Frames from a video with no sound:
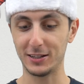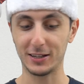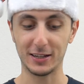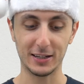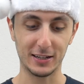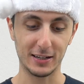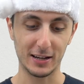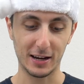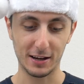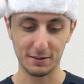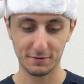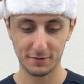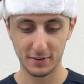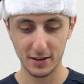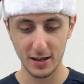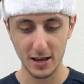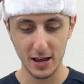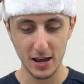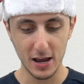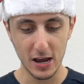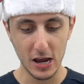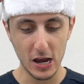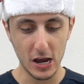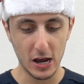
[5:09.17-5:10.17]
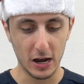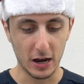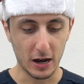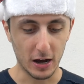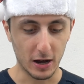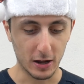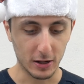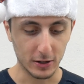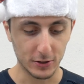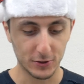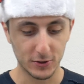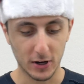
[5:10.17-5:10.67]
looking knife.
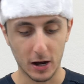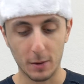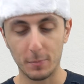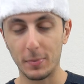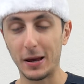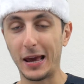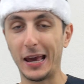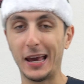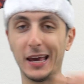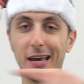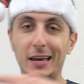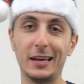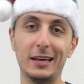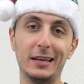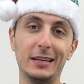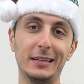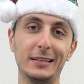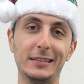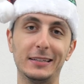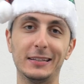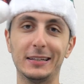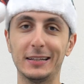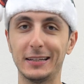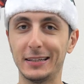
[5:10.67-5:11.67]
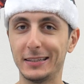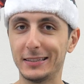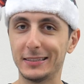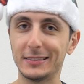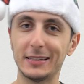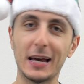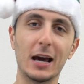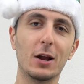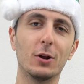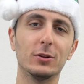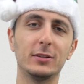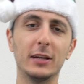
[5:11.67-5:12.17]
I'll drop a
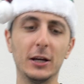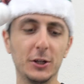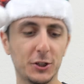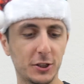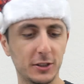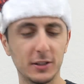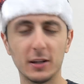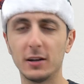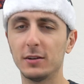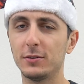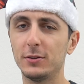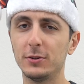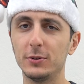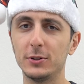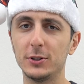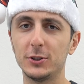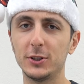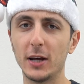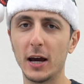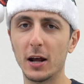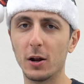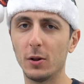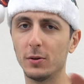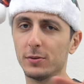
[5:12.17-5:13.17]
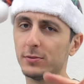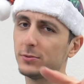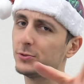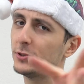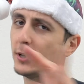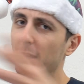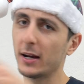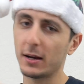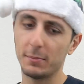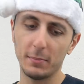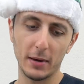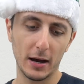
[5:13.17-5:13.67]
annotation here to his channel.
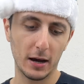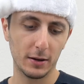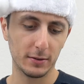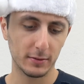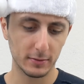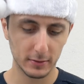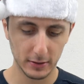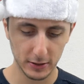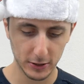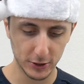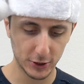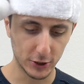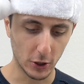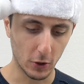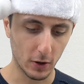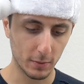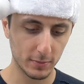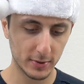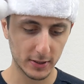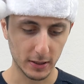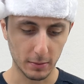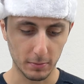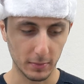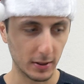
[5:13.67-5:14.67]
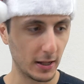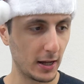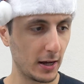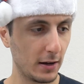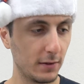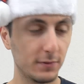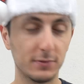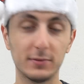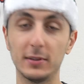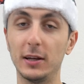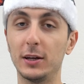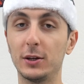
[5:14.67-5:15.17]
Check him out. Show him some
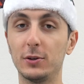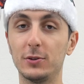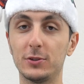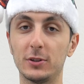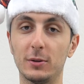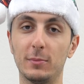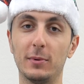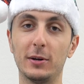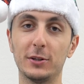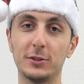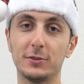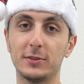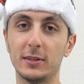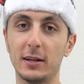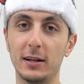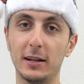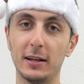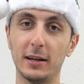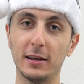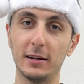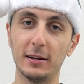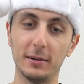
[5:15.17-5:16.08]
love. Thank you so much for sending it